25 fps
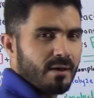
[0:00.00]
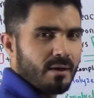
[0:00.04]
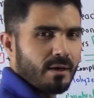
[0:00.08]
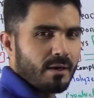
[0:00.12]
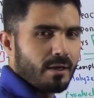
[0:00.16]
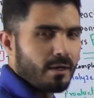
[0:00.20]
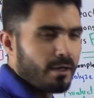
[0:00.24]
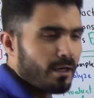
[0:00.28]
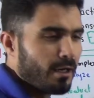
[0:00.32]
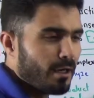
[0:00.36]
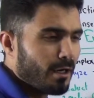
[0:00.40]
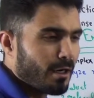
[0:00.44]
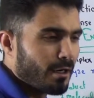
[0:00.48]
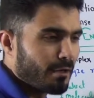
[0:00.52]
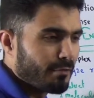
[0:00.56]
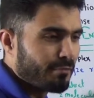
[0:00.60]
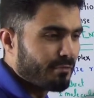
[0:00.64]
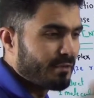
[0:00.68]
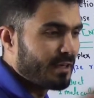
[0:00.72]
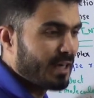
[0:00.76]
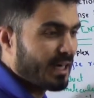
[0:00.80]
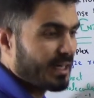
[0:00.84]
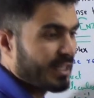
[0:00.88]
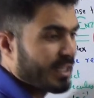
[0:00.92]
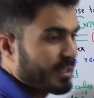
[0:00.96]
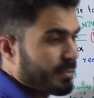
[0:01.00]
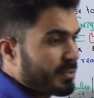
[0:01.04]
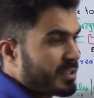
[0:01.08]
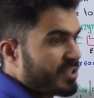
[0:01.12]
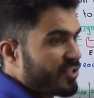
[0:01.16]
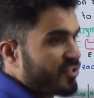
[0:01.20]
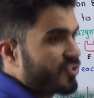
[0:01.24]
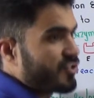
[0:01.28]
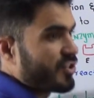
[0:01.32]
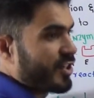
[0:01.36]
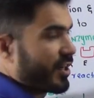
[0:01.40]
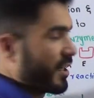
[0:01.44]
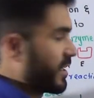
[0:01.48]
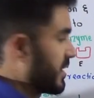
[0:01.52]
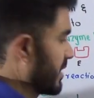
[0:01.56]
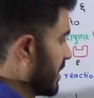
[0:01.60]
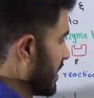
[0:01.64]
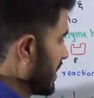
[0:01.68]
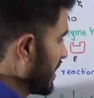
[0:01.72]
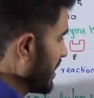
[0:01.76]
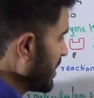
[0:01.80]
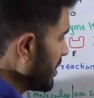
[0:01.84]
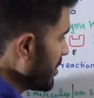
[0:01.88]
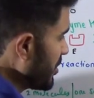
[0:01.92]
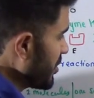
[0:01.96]
curve, not that much straight.
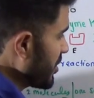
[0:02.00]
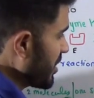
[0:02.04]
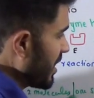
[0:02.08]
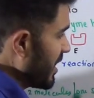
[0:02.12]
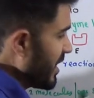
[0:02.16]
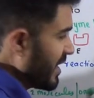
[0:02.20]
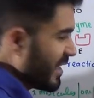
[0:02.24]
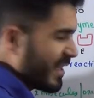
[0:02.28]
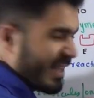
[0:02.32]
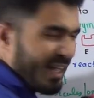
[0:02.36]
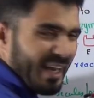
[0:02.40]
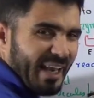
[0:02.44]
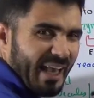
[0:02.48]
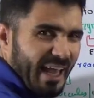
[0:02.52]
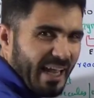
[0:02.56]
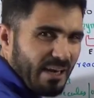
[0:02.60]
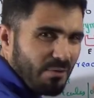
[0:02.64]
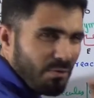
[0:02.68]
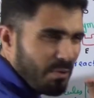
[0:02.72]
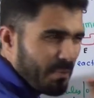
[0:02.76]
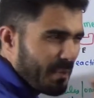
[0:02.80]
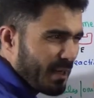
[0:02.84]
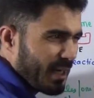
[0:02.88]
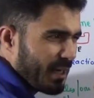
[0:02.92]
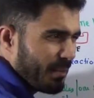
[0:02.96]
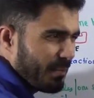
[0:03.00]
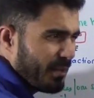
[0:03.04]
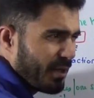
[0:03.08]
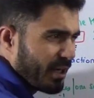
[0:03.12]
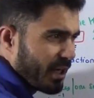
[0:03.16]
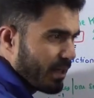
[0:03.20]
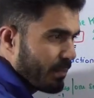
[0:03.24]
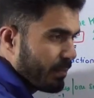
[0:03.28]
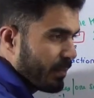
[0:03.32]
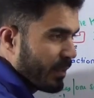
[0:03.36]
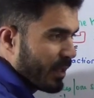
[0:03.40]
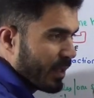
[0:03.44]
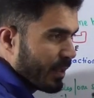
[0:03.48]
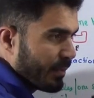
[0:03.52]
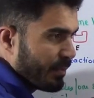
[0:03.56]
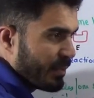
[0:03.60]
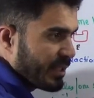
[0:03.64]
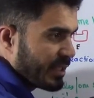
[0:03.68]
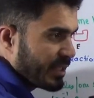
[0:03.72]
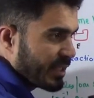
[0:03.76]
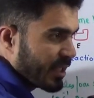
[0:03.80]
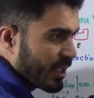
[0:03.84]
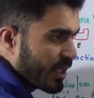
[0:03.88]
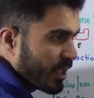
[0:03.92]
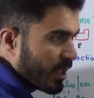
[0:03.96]
Initially the line will become little
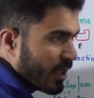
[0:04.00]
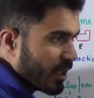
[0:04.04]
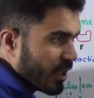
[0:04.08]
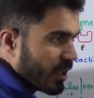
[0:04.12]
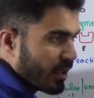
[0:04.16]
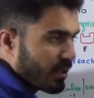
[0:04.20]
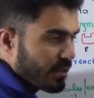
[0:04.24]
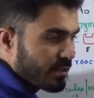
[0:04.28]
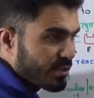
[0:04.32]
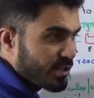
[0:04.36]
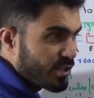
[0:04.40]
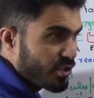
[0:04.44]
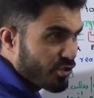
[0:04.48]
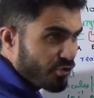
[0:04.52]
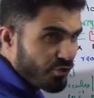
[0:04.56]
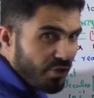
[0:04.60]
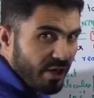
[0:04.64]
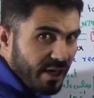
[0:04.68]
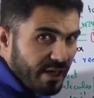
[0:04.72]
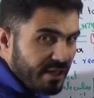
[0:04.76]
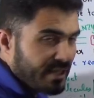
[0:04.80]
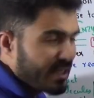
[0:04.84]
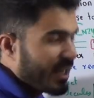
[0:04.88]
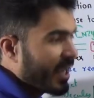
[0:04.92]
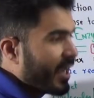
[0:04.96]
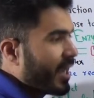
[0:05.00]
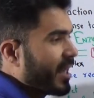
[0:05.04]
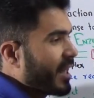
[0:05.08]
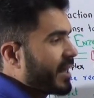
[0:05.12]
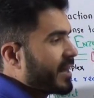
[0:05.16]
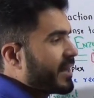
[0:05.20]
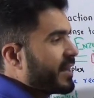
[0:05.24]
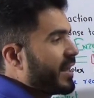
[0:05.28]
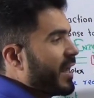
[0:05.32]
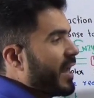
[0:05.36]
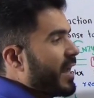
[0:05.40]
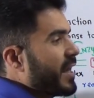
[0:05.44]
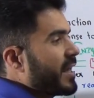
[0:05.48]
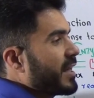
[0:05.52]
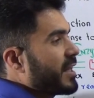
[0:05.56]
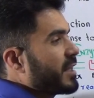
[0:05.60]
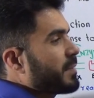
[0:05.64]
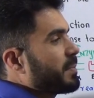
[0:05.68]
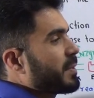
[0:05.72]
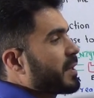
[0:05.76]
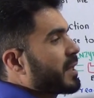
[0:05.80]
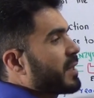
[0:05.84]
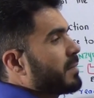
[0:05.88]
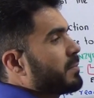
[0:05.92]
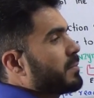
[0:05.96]
bit straight, then it
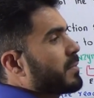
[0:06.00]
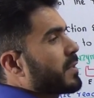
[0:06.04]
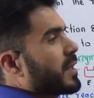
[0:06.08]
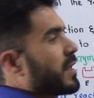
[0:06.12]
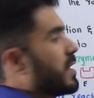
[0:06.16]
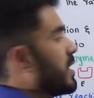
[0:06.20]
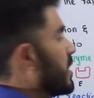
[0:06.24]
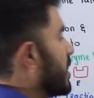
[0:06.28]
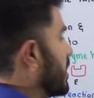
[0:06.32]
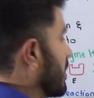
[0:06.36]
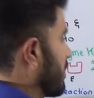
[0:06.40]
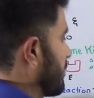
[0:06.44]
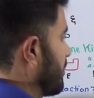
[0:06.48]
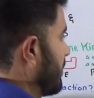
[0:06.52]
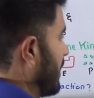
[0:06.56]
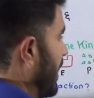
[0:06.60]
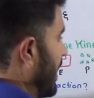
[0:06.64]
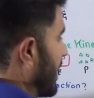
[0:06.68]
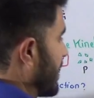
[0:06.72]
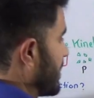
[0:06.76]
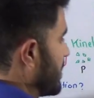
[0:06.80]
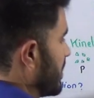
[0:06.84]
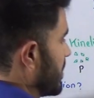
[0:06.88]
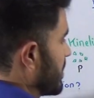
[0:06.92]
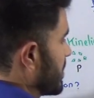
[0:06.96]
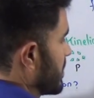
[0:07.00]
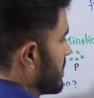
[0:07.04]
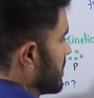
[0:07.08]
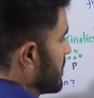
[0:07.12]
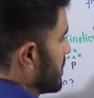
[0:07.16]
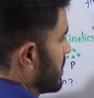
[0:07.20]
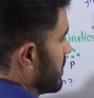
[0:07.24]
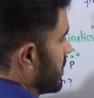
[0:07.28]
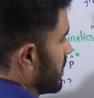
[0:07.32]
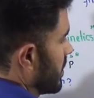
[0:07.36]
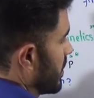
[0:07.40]
become curve like this,